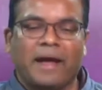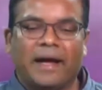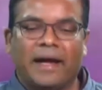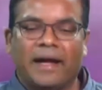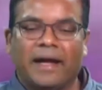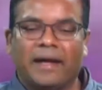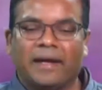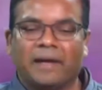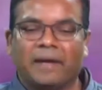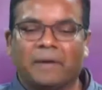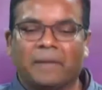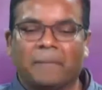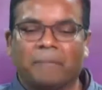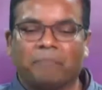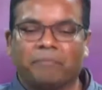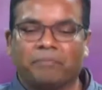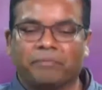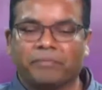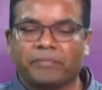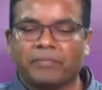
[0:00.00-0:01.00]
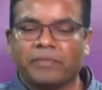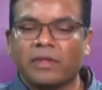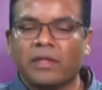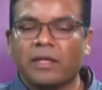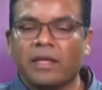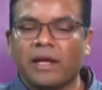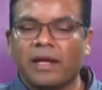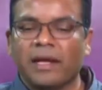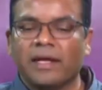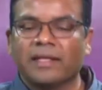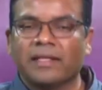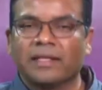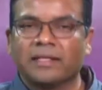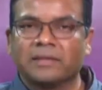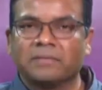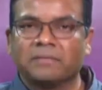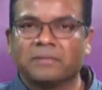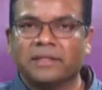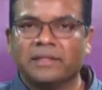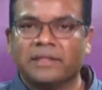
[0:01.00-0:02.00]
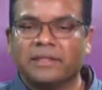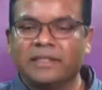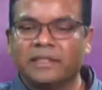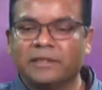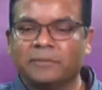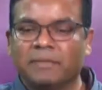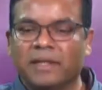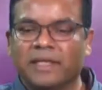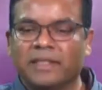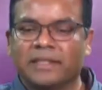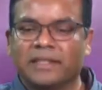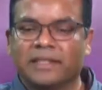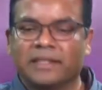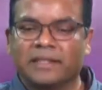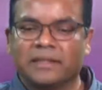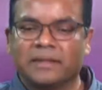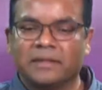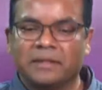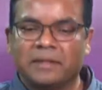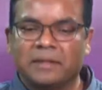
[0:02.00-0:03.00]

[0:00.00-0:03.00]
And in this picture,